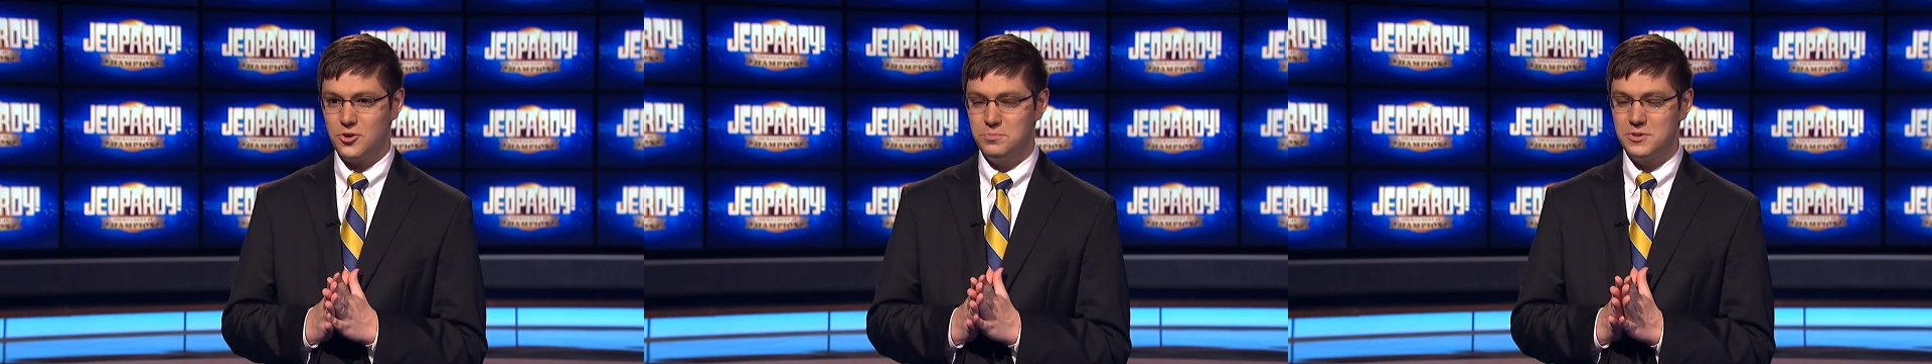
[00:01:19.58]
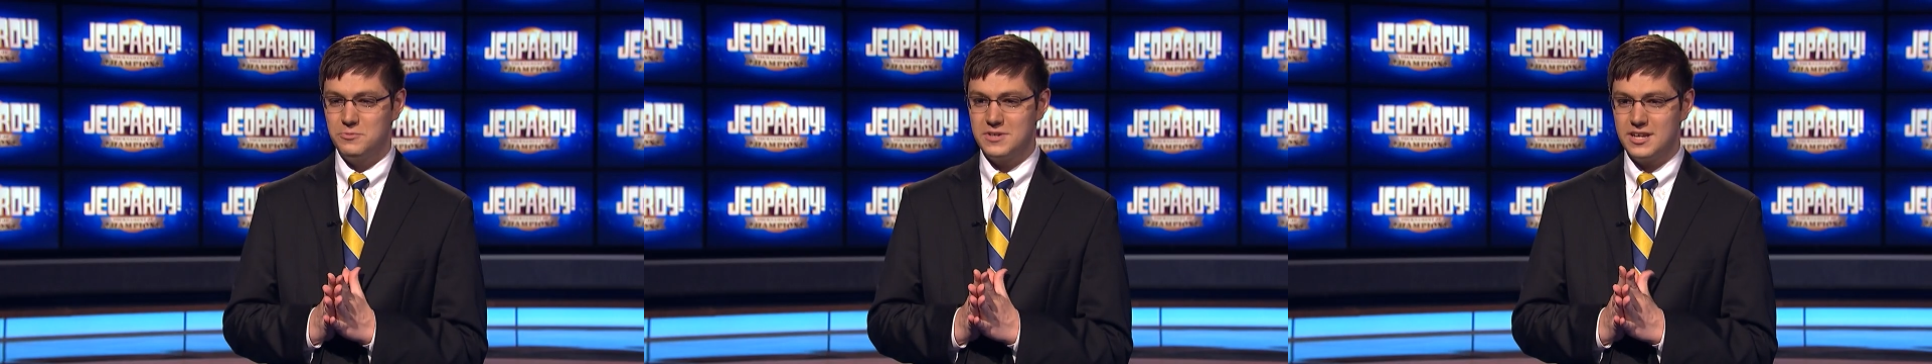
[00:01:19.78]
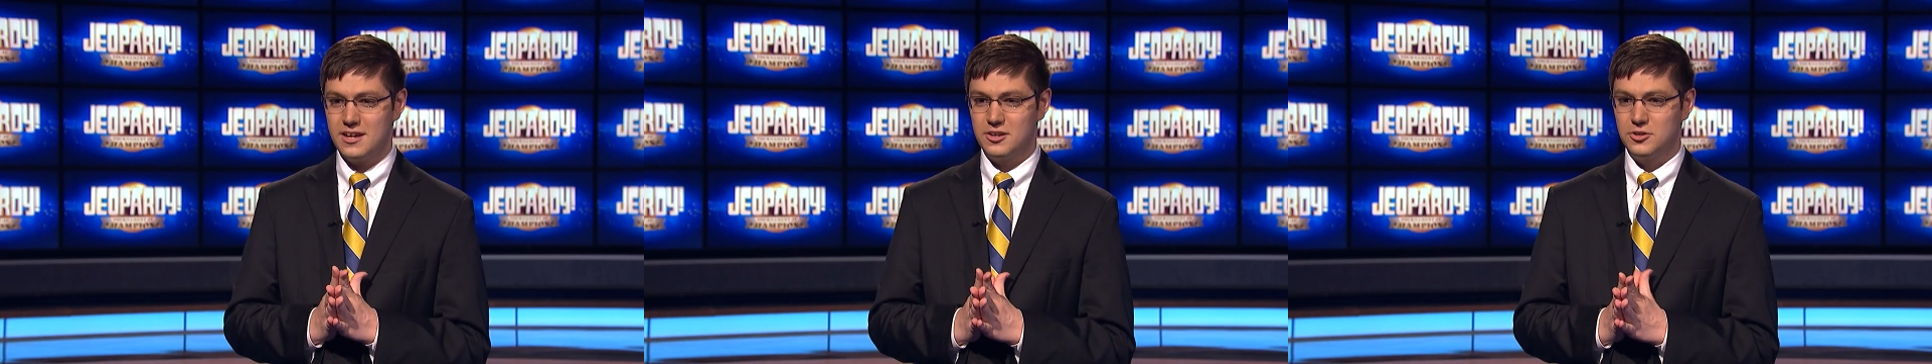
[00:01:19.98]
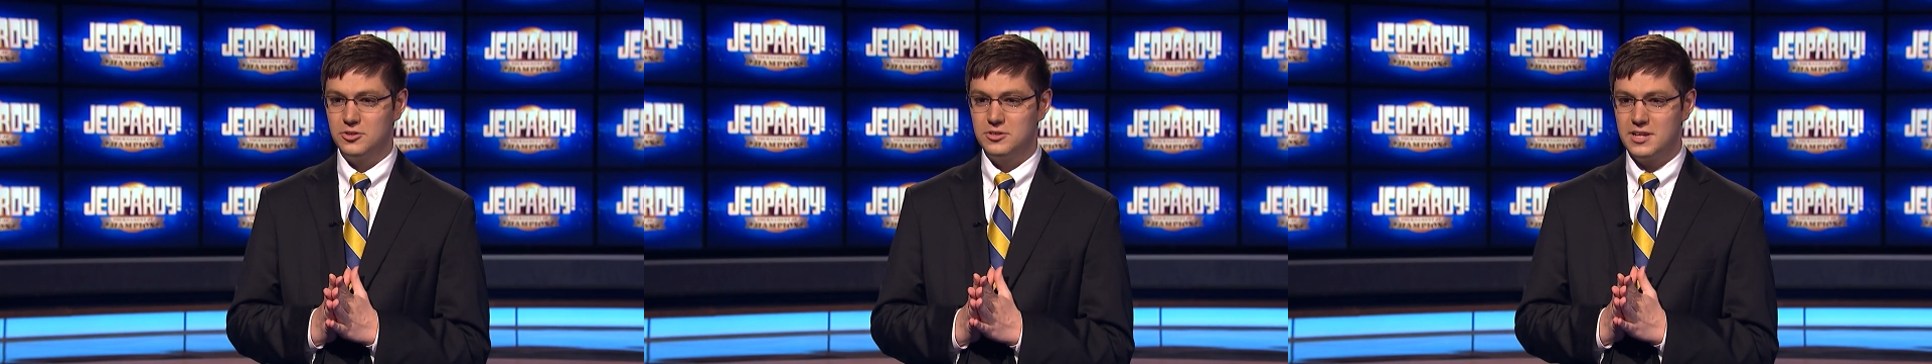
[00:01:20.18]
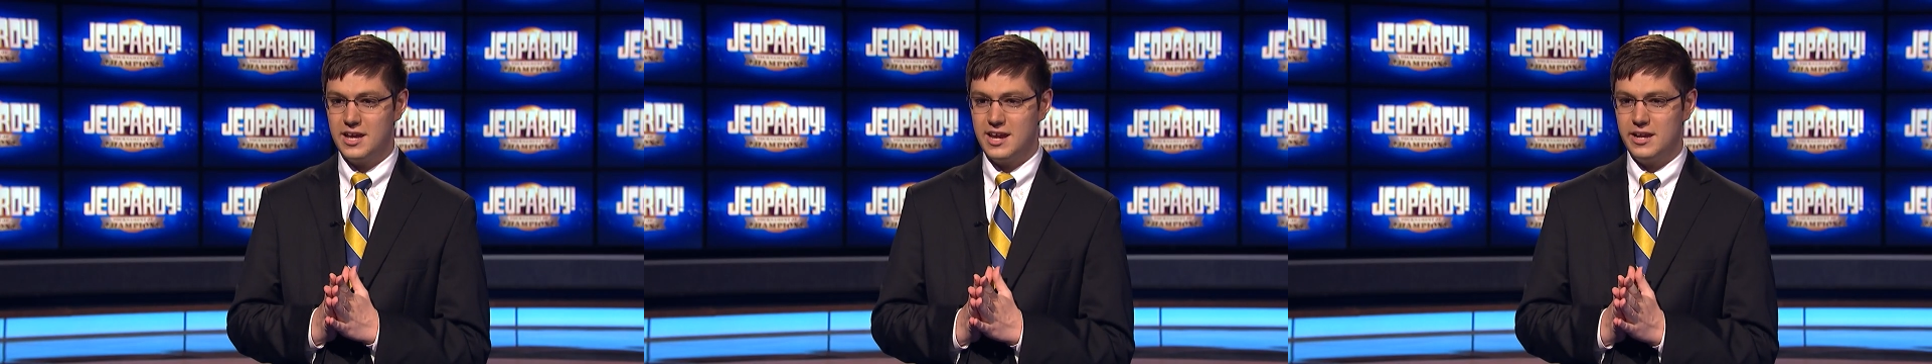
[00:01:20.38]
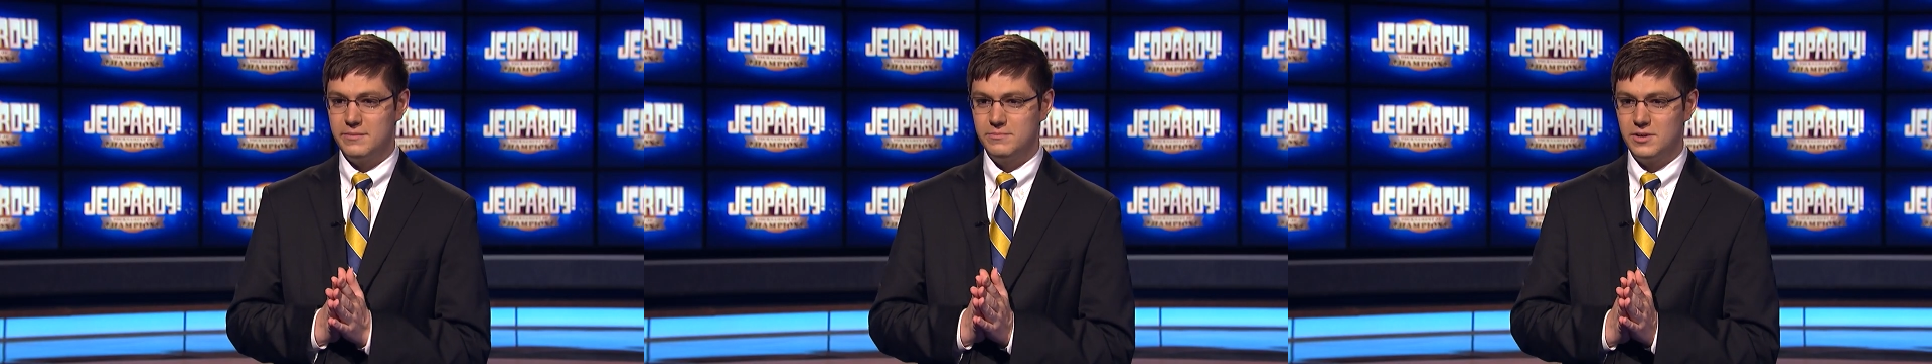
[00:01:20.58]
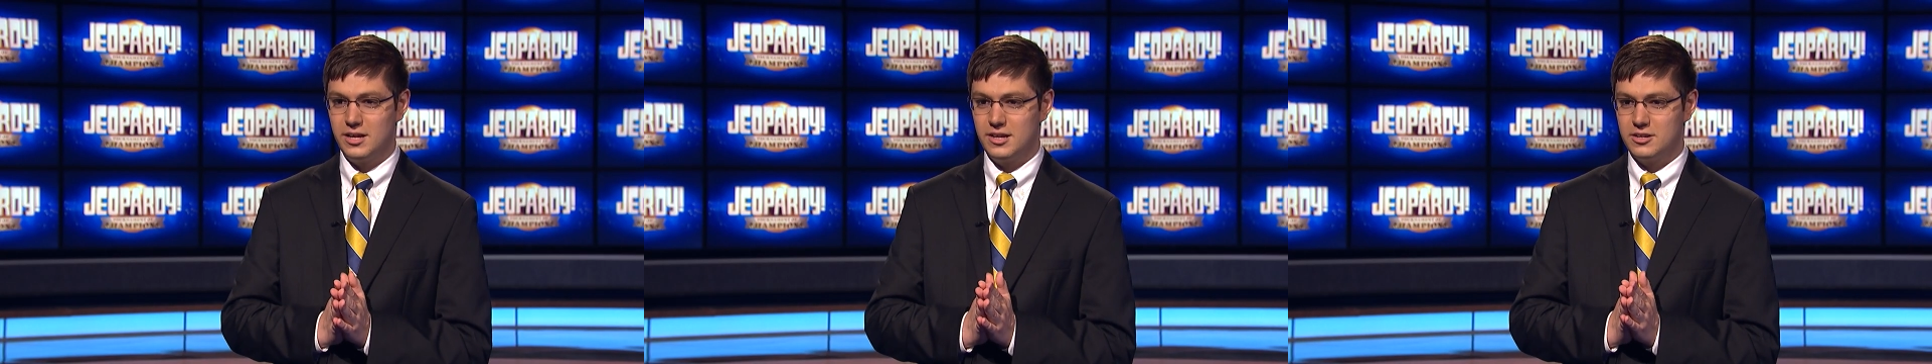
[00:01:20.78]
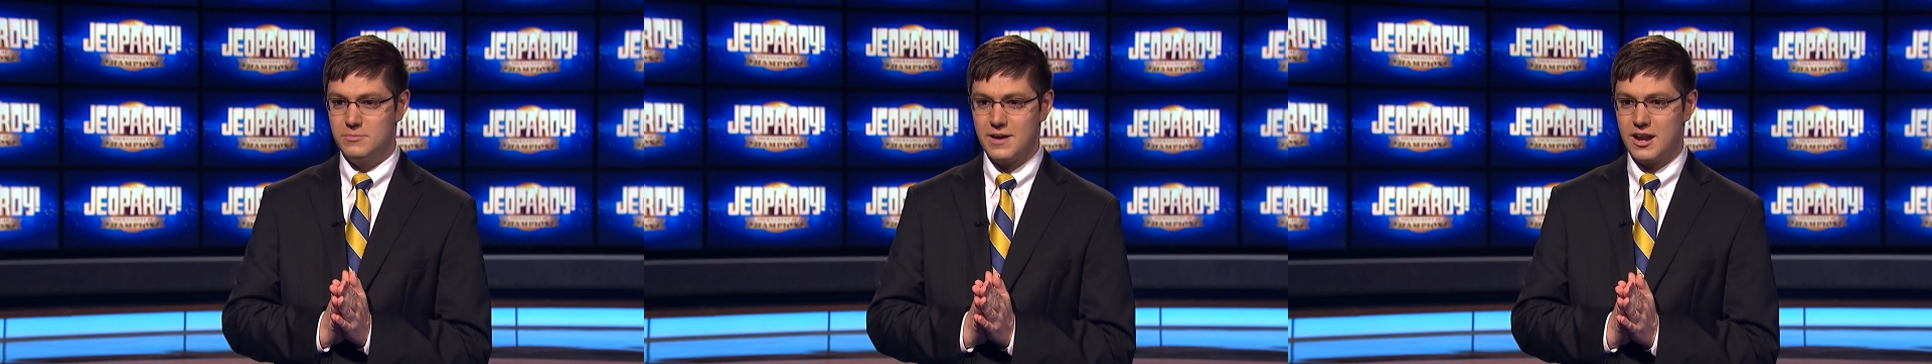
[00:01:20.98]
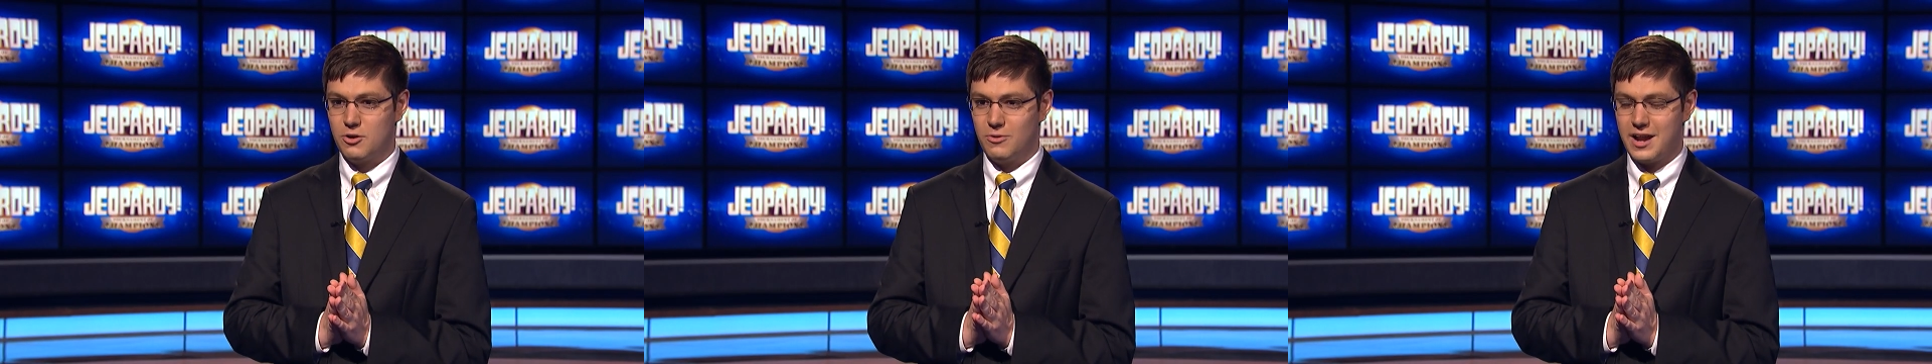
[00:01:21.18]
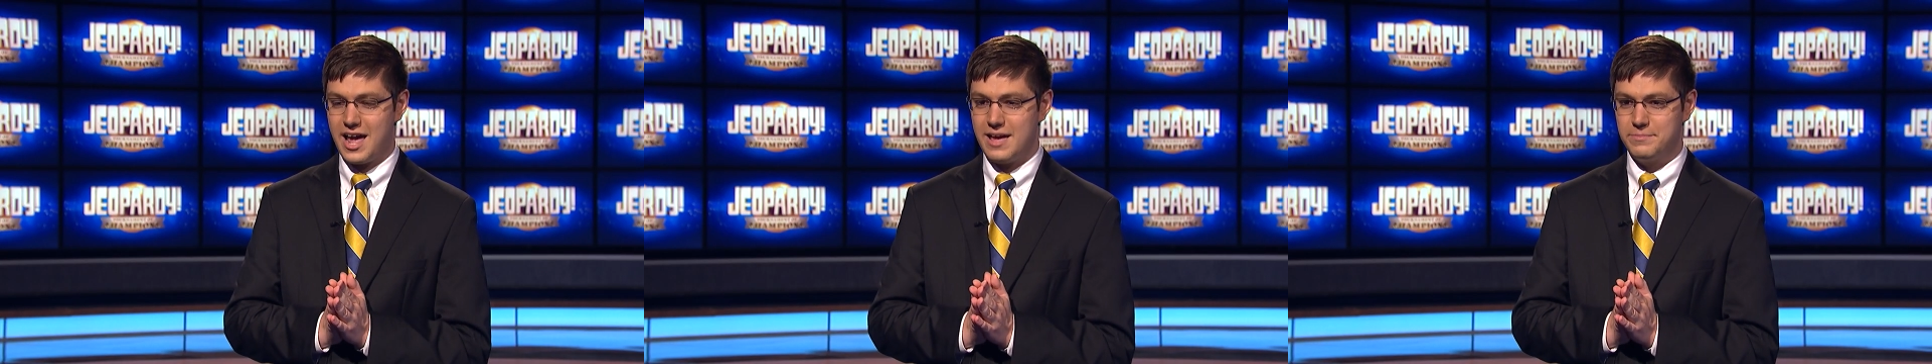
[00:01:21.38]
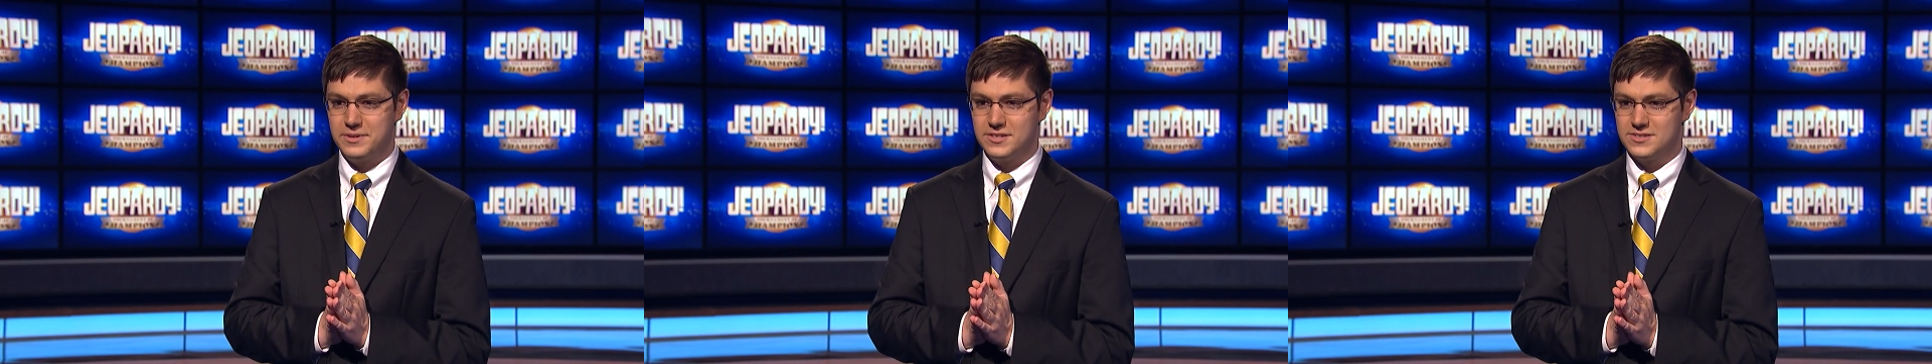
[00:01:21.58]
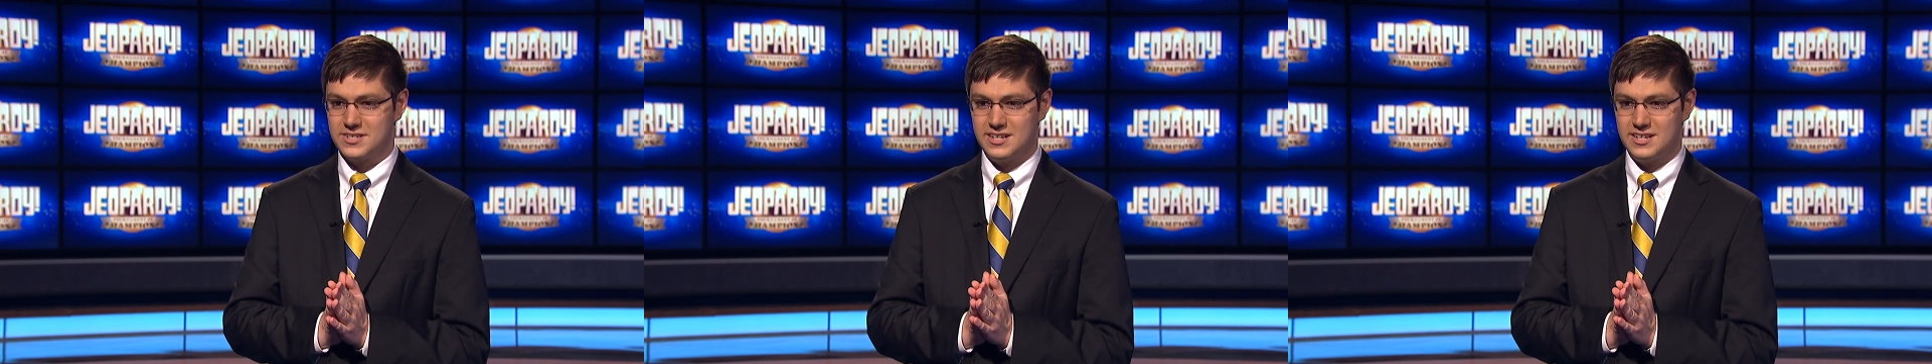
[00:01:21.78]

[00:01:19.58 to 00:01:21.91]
hope that we get a good game uh, no matter what happens.